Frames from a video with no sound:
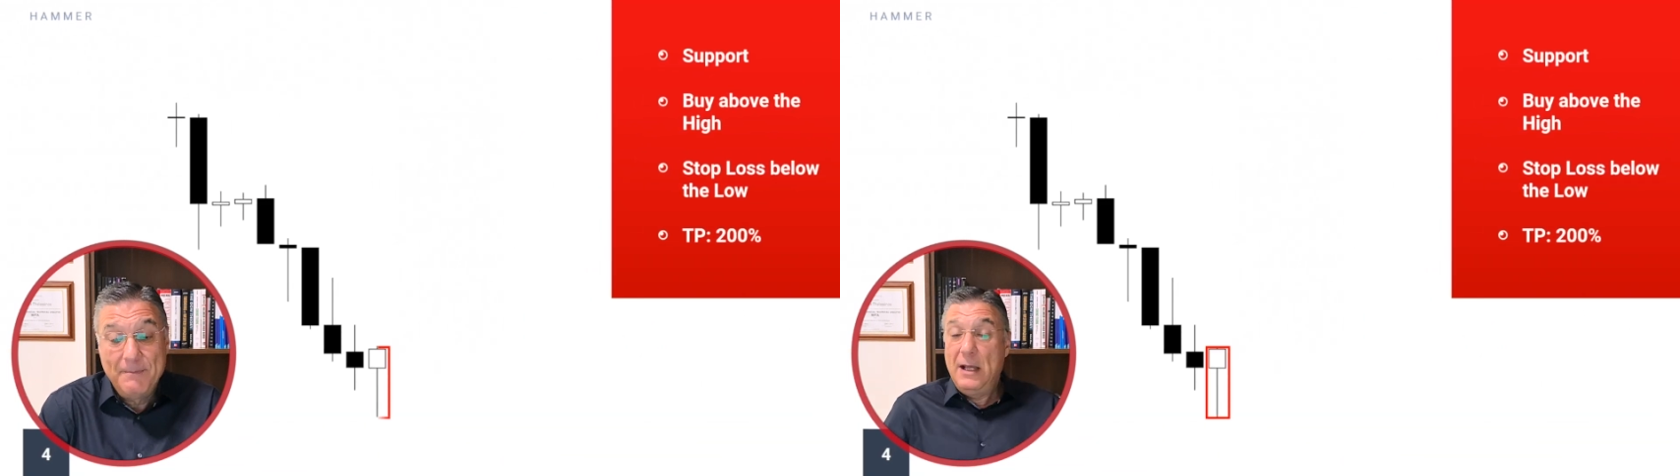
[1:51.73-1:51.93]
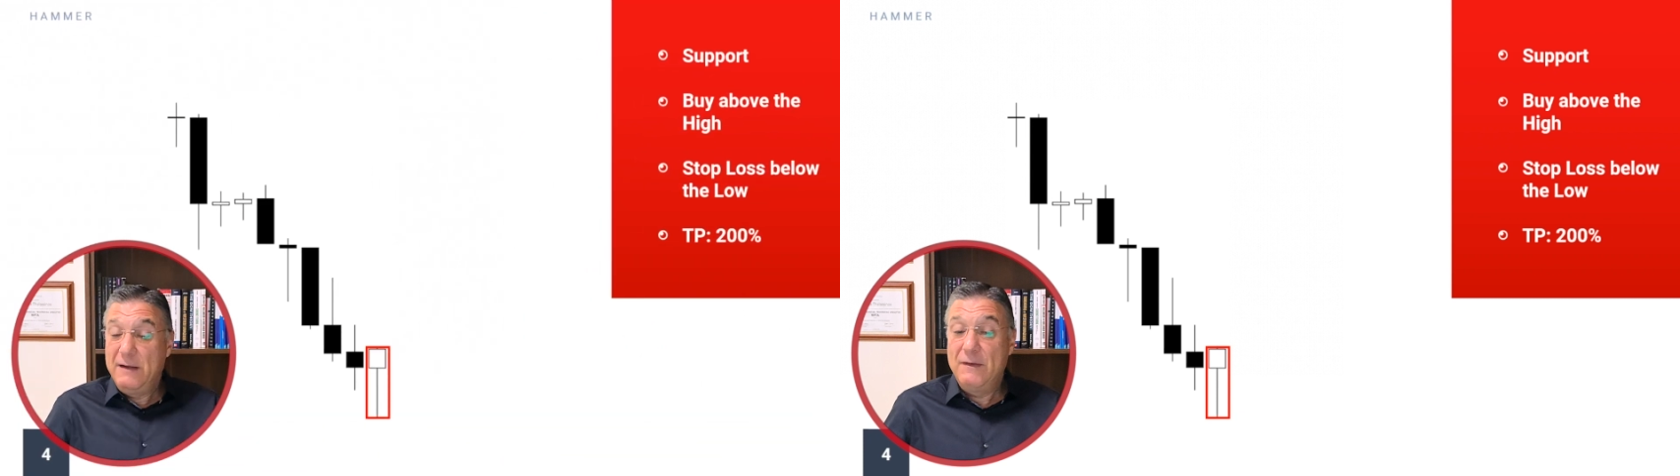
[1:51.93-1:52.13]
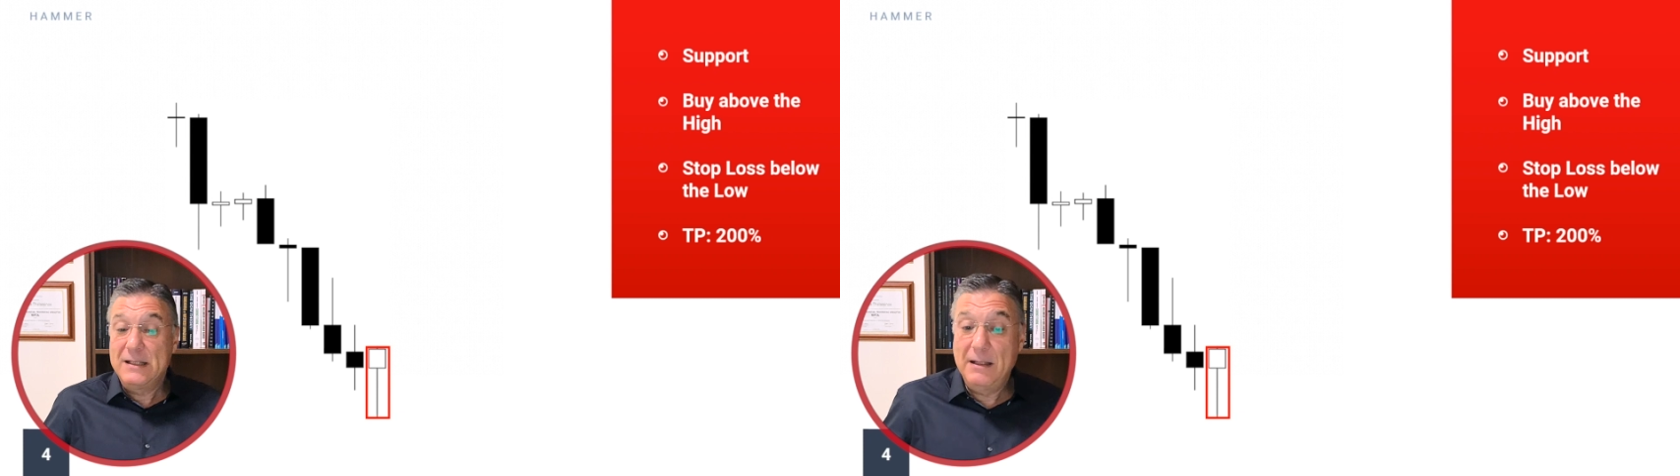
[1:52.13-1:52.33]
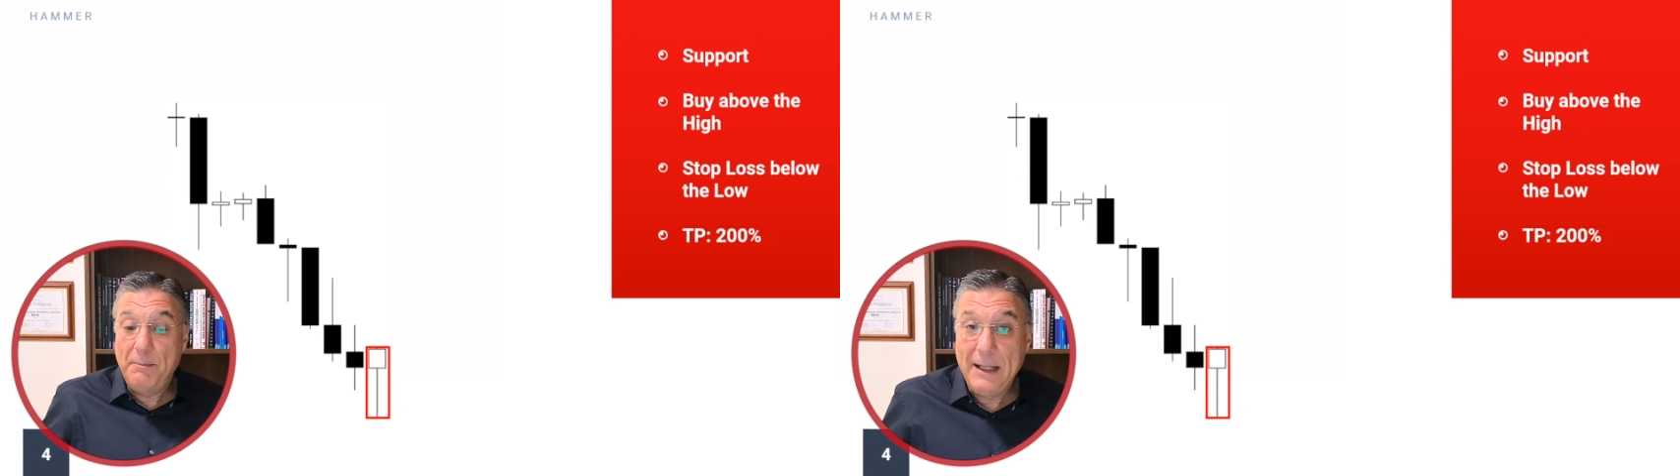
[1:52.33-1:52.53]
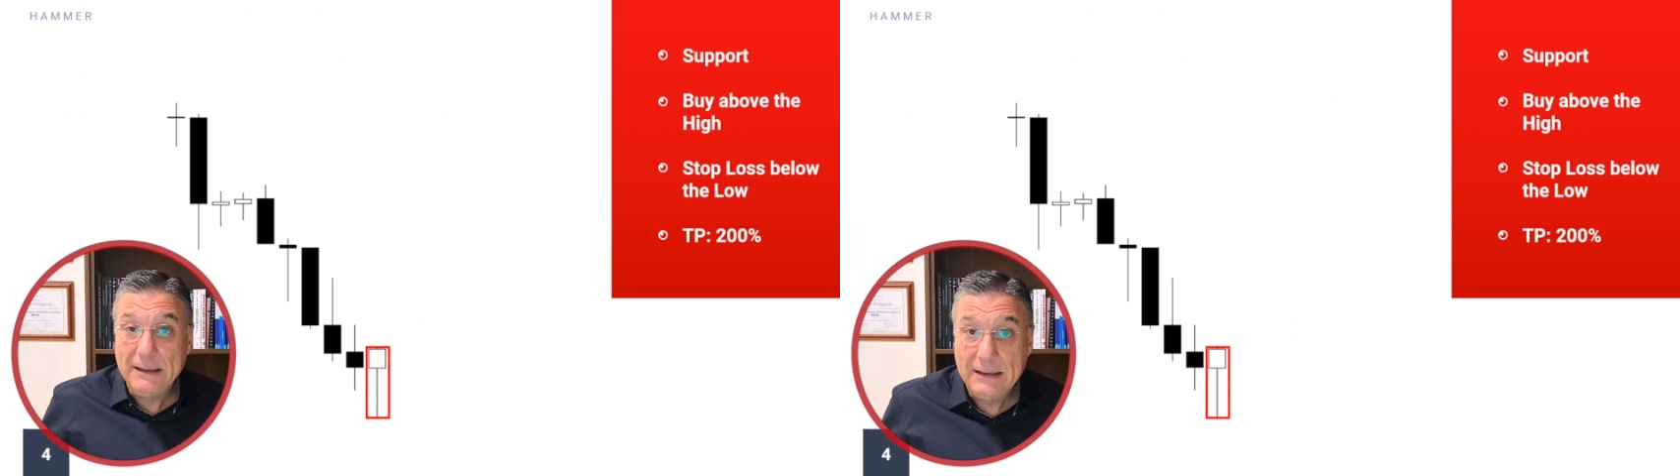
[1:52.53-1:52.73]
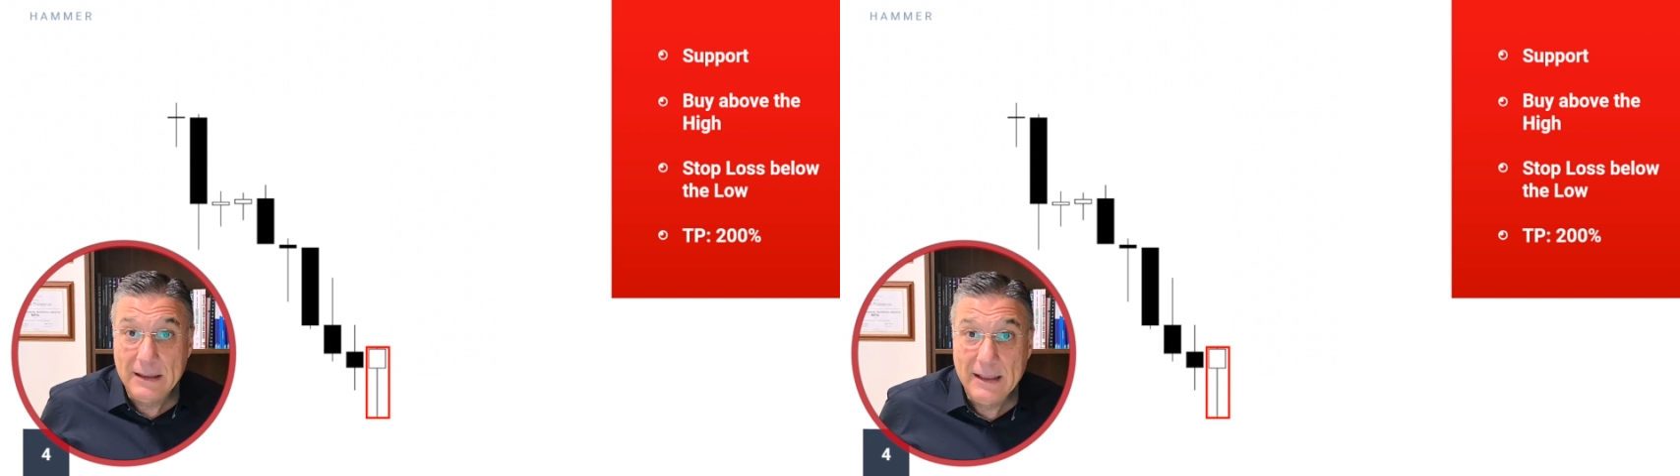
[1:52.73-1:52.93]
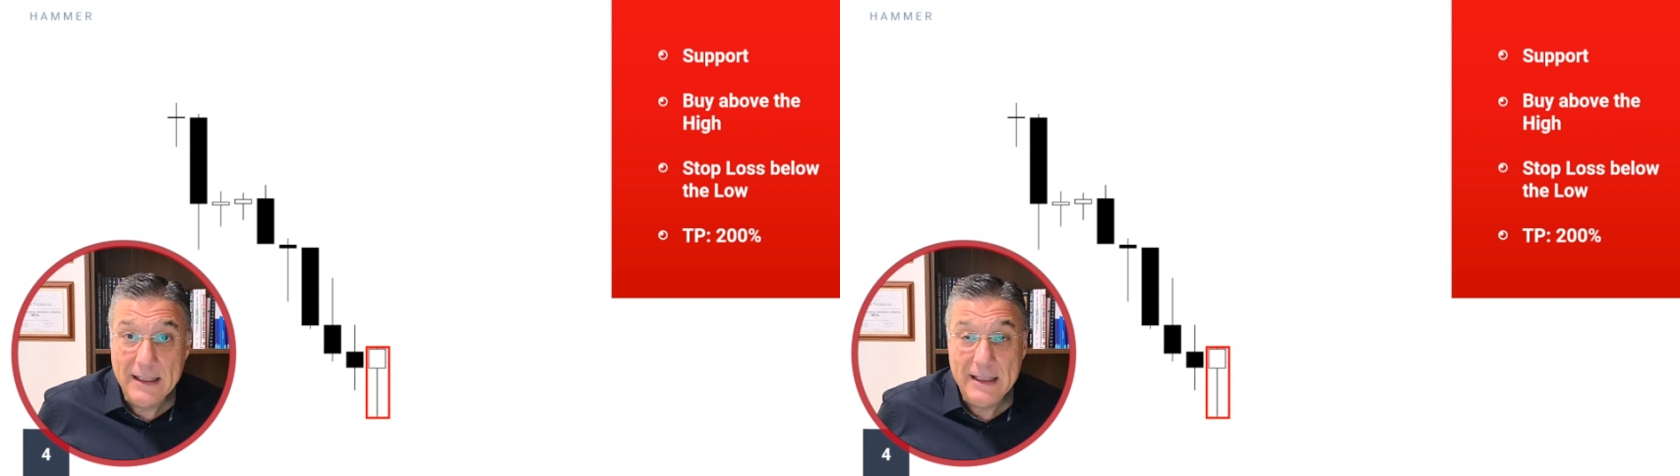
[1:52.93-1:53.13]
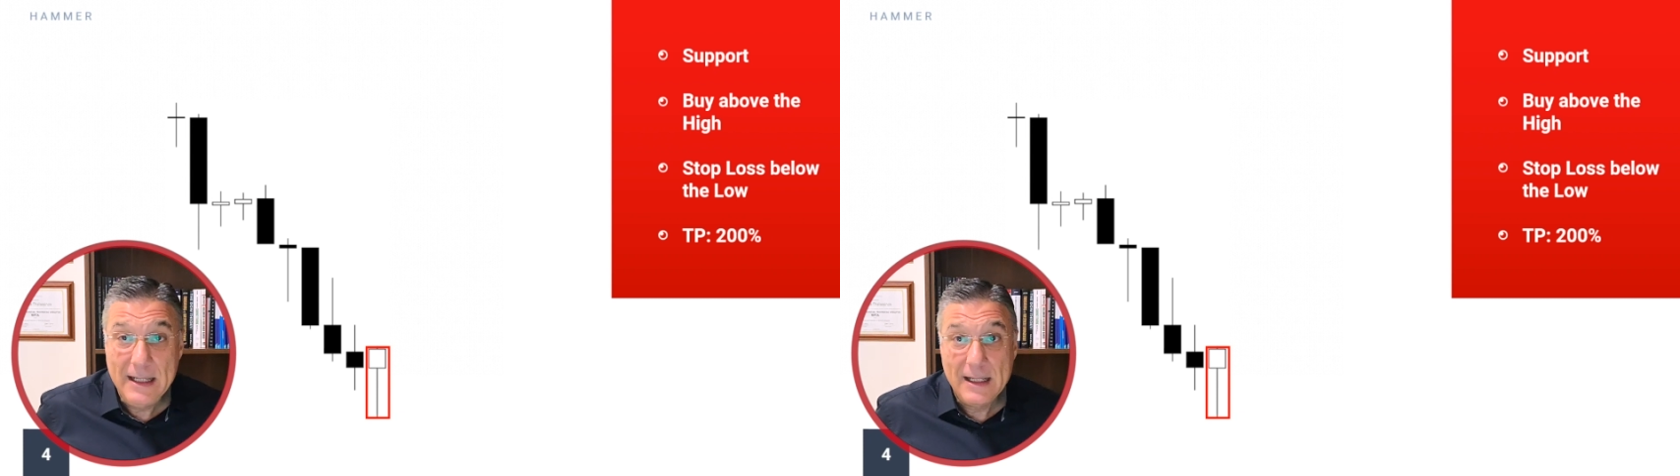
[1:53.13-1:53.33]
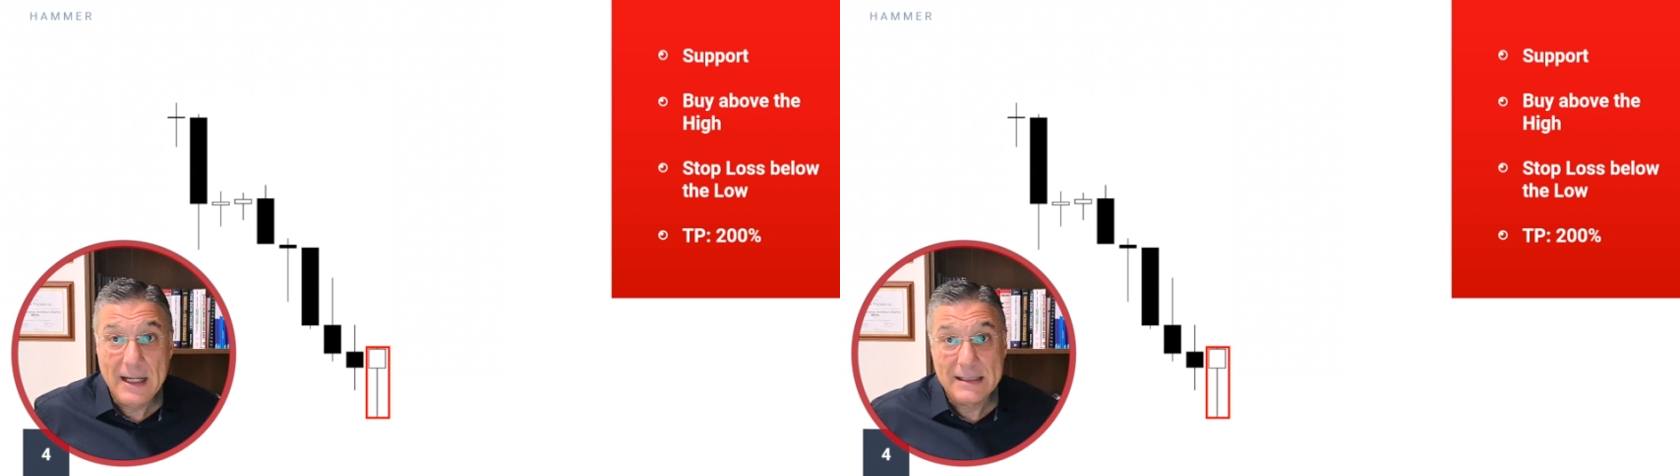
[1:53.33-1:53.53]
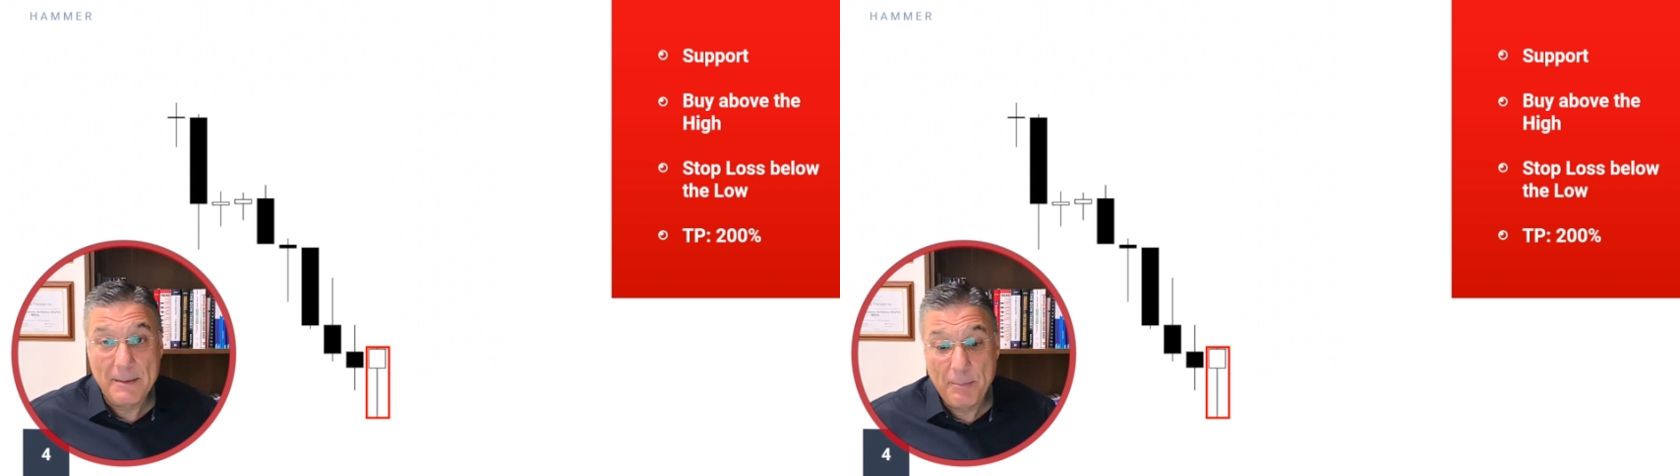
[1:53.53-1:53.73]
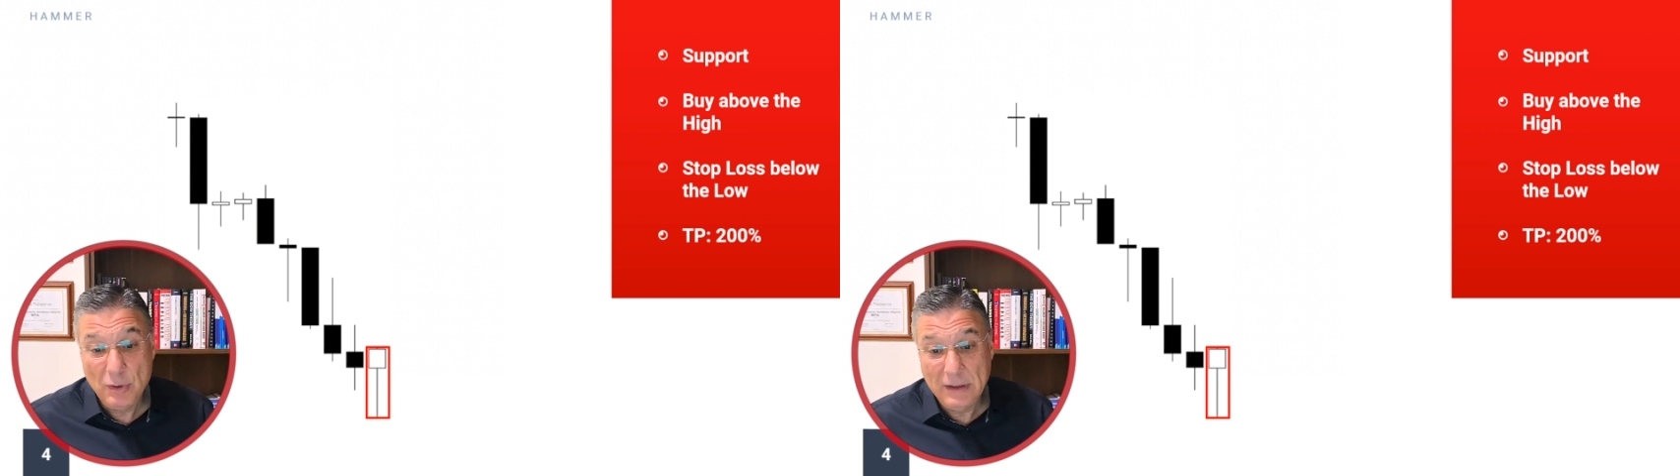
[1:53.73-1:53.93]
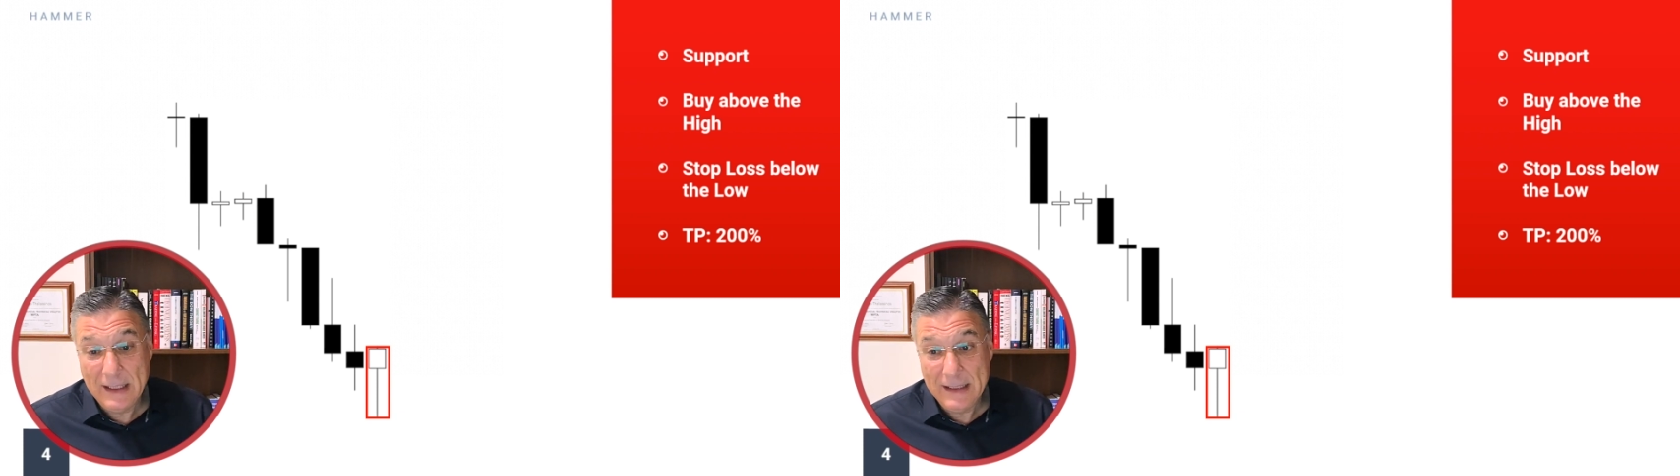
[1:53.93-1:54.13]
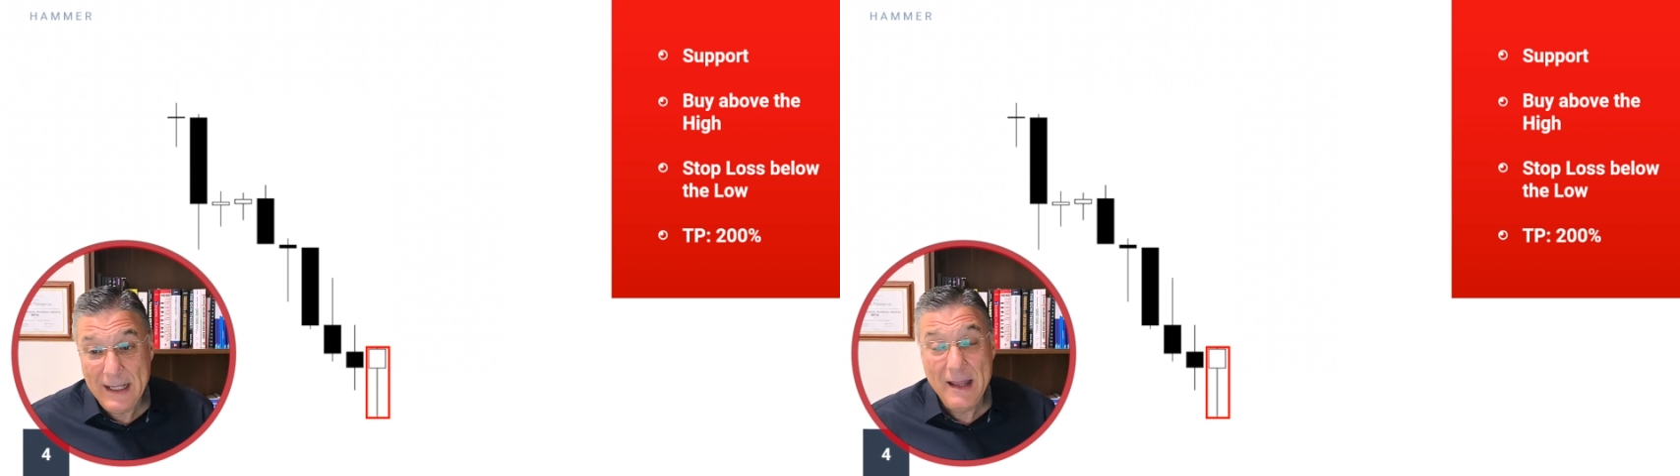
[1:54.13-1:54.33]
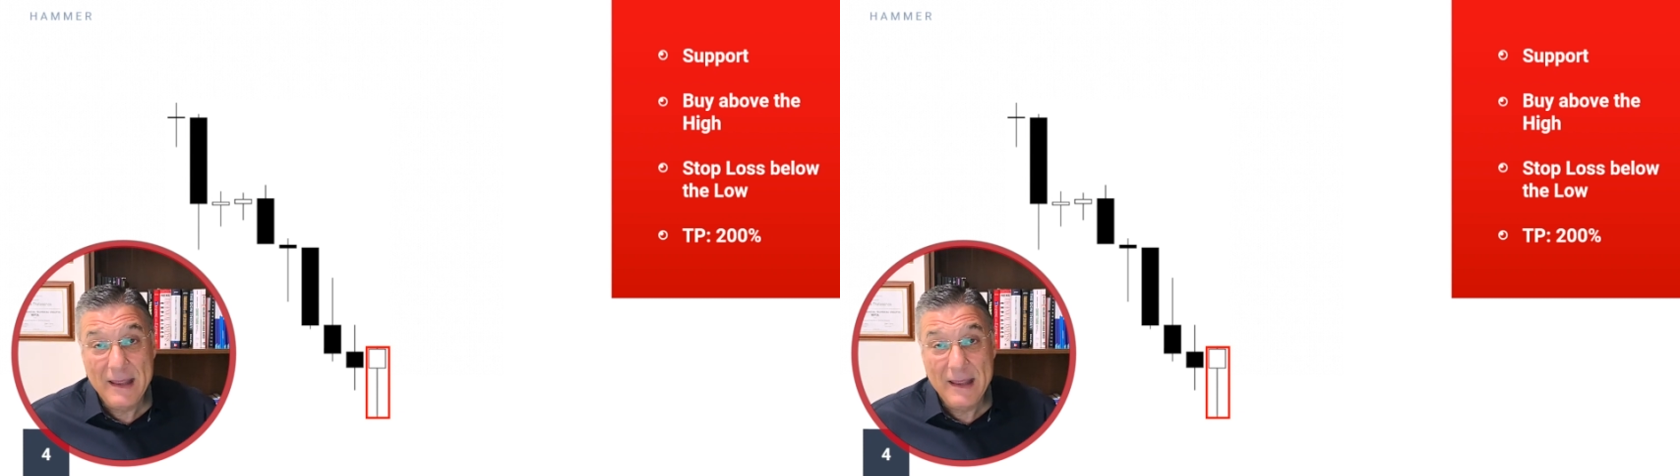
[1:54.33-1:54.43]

reversal pattern near a support area,